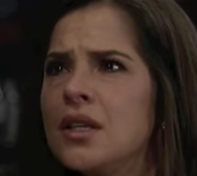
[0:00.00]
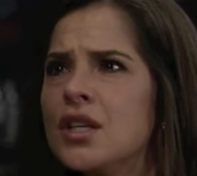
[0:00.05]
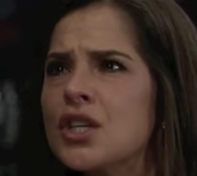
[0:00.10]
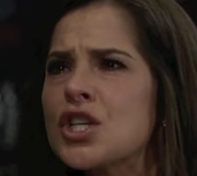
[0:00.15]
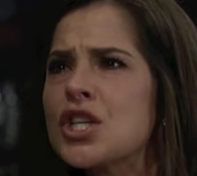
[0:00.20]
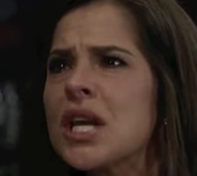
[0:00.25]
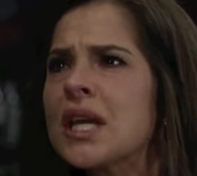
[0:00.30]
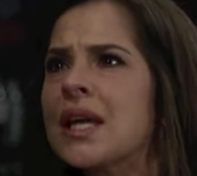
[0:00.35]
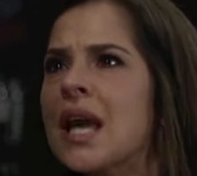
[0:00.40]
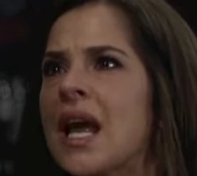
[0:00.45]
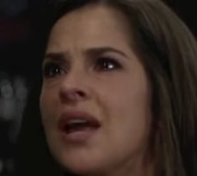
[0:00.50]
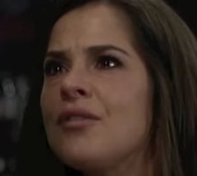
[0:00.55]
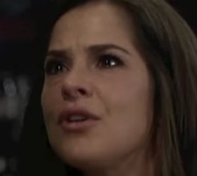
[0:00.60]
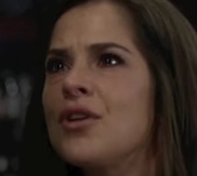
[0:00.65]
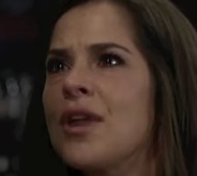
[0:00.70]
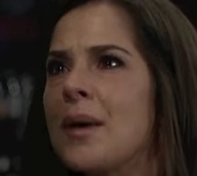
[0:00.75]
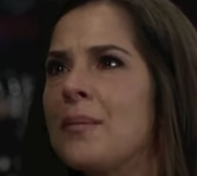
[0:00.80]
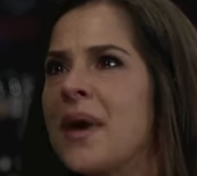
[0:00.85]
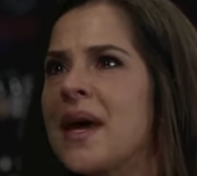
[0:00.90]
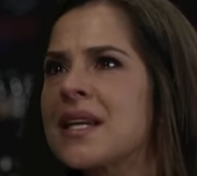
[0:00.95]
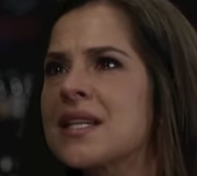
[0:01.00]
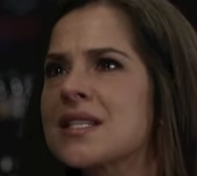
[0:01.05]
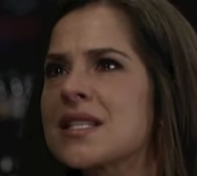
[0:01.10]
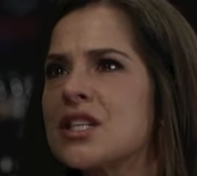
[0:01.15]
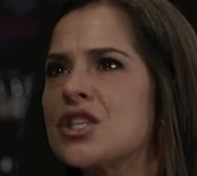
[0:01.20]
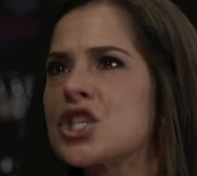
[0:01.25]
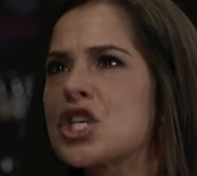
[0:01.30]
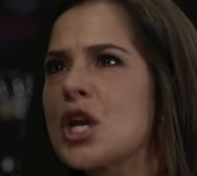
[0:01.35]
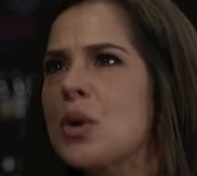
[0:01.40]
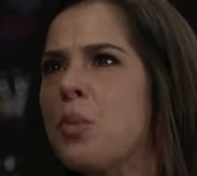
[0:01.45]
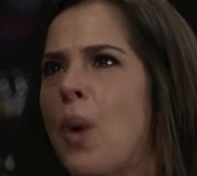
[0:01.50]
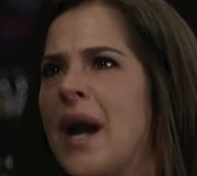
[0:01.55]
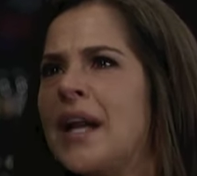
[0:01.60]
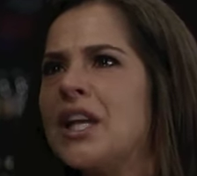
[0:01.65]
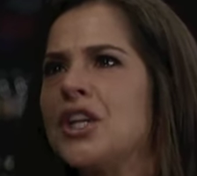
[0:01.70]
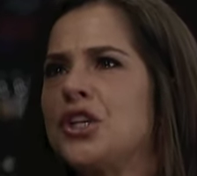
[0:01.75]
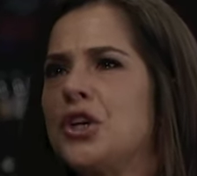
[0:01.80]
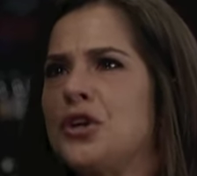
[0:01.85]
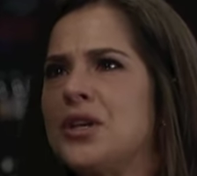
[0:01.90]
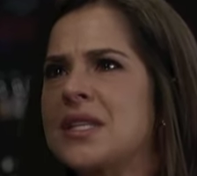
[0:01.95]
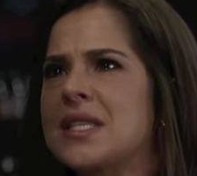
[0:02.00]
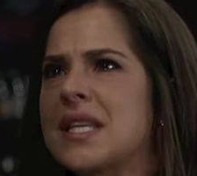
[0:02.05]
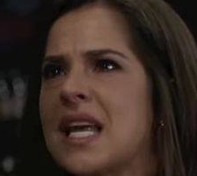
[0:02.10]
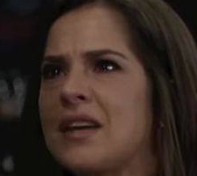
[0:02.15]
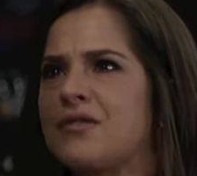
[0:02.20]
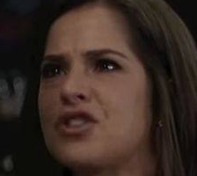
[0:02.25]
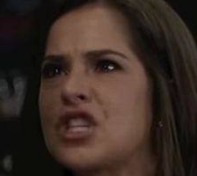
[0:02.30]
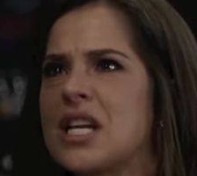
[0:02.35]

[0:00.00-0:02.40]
She gave you that medicine. You she wanted you to save